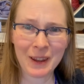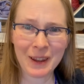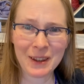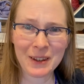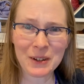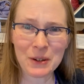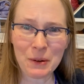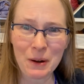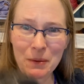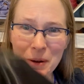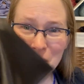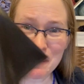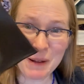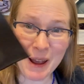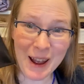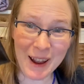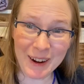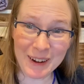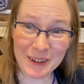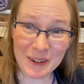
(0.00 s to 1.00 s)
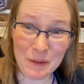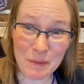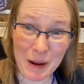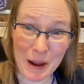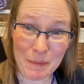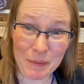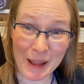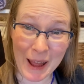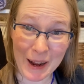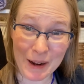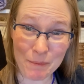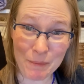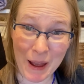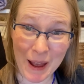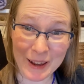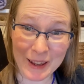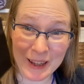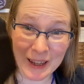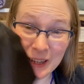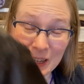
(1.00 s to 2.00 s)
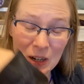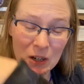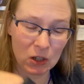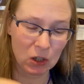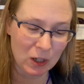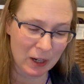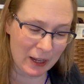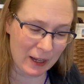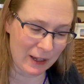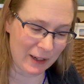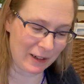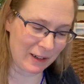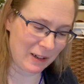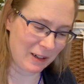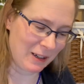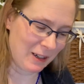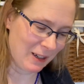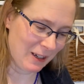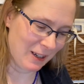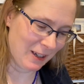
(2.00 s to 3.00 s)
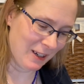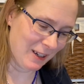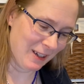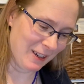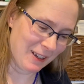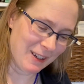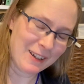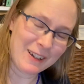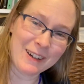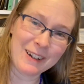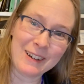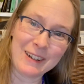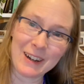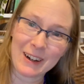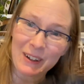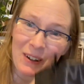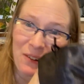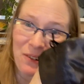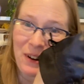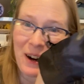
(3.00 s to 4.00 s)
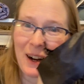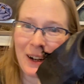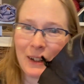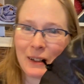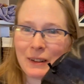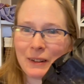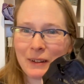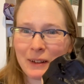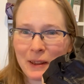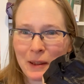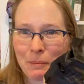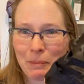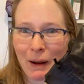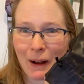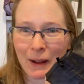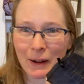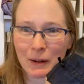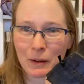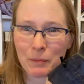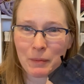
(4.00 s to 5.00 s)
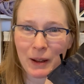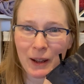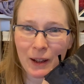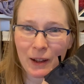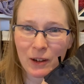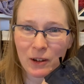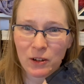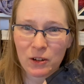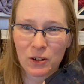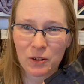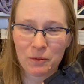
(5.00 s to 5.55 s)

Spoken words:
So I went back to my black baggie here and dug around in the bottom, and